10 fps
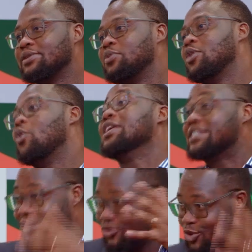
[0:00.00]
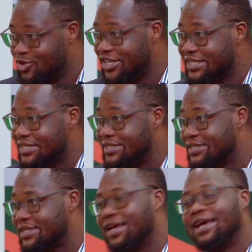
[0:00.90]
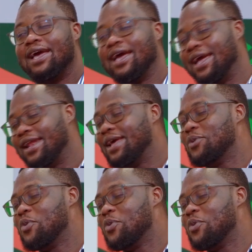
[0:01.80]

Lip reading: they want us to treat it, and they will